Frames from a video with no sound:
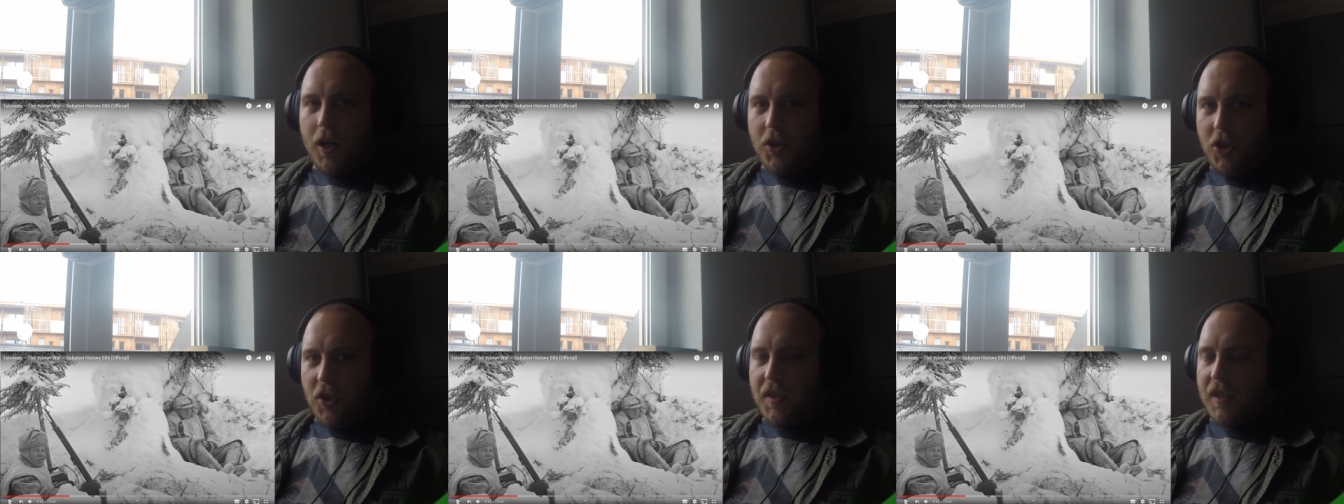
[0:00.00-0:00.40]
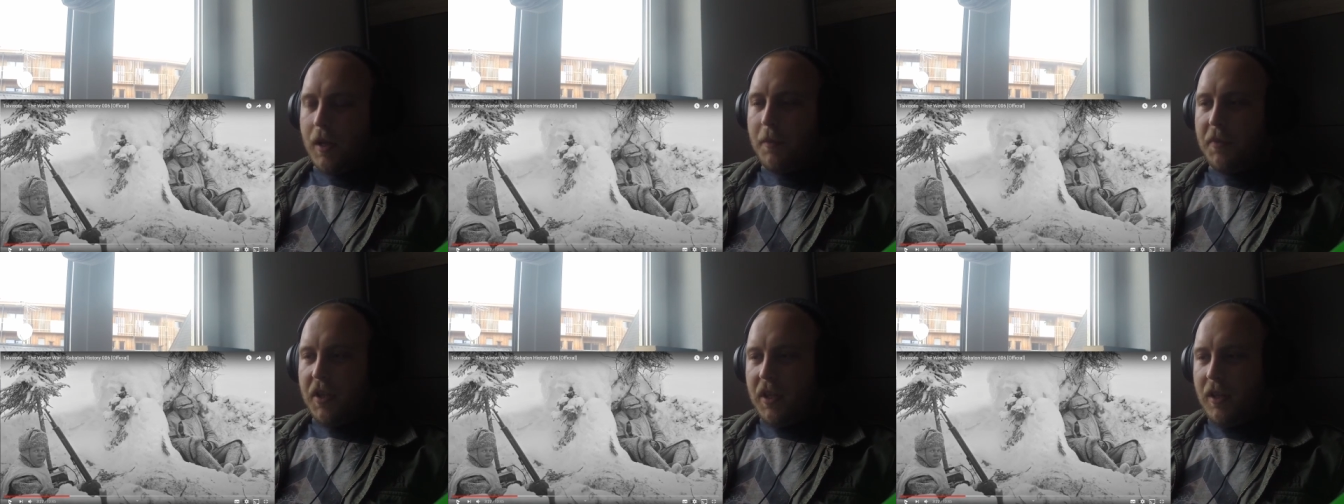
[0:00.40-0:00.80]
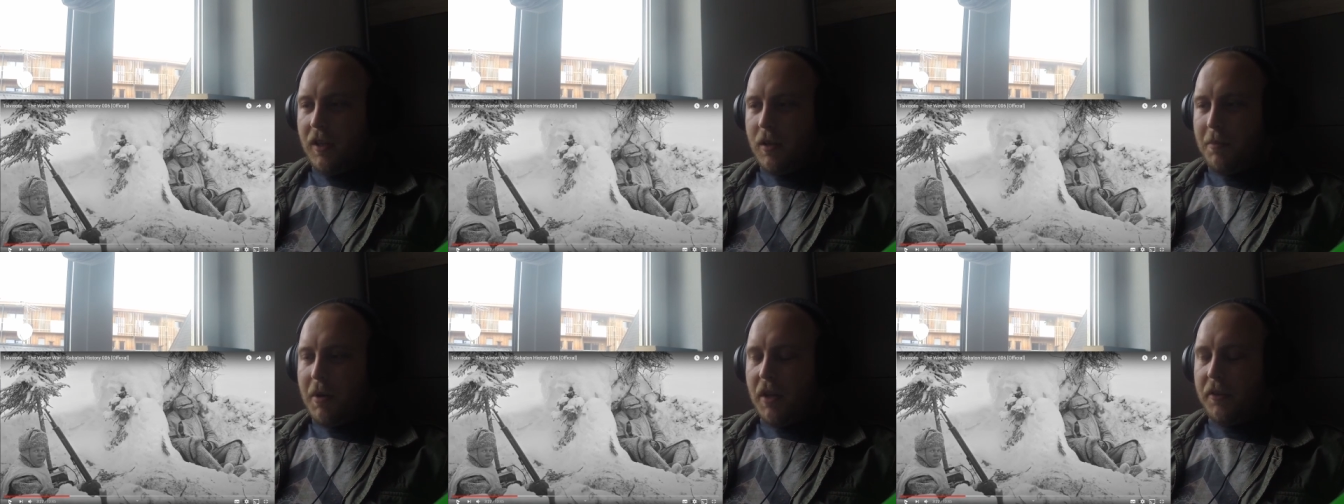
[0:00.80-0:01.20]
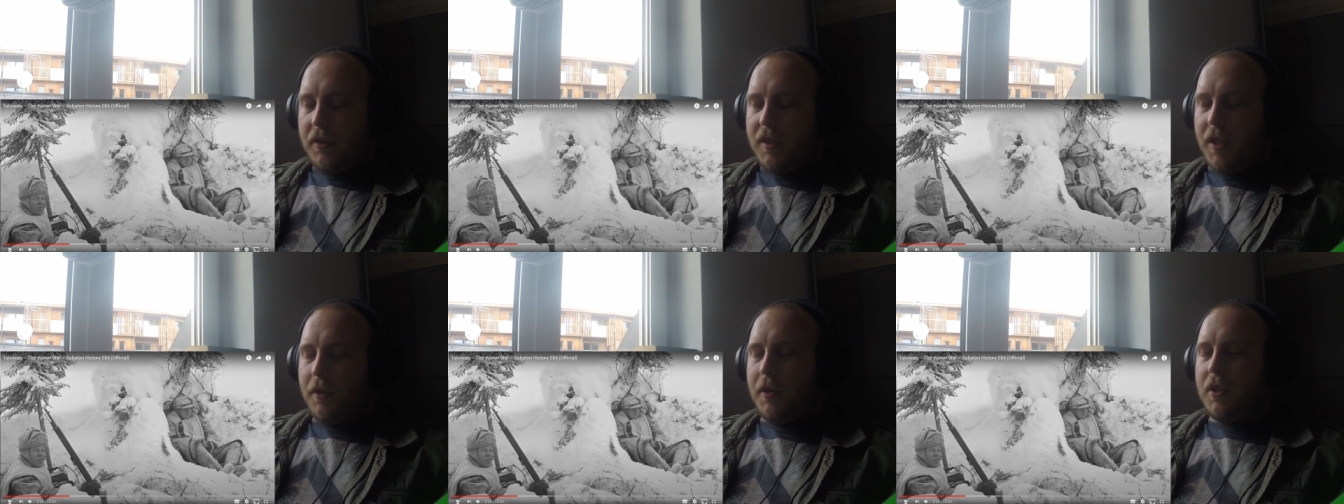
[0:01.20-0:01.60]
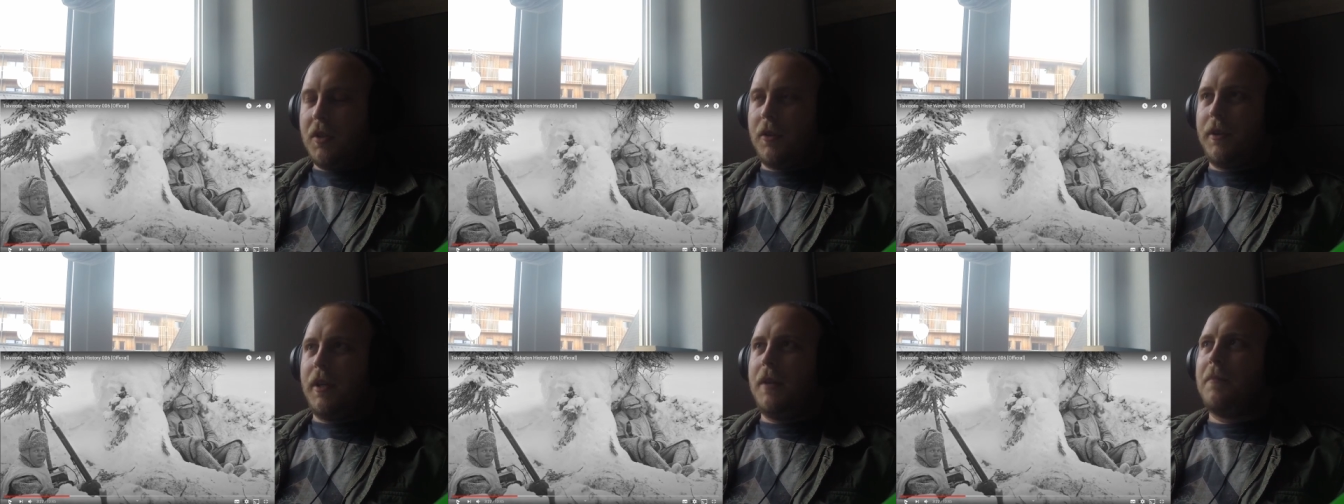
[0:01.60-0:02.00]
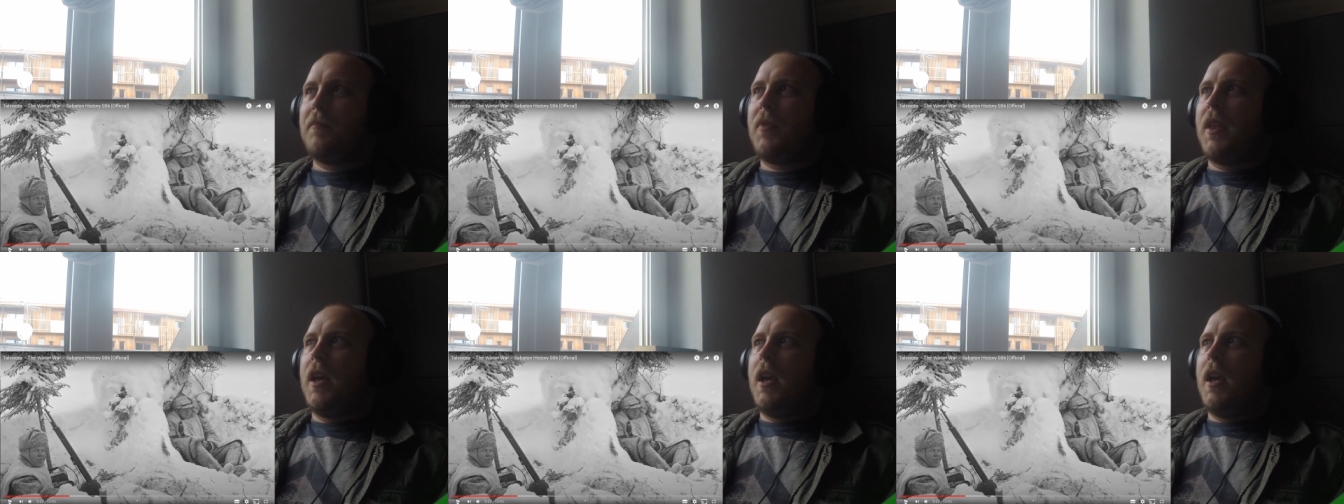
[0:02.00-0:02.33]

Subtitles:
Just something about the territory.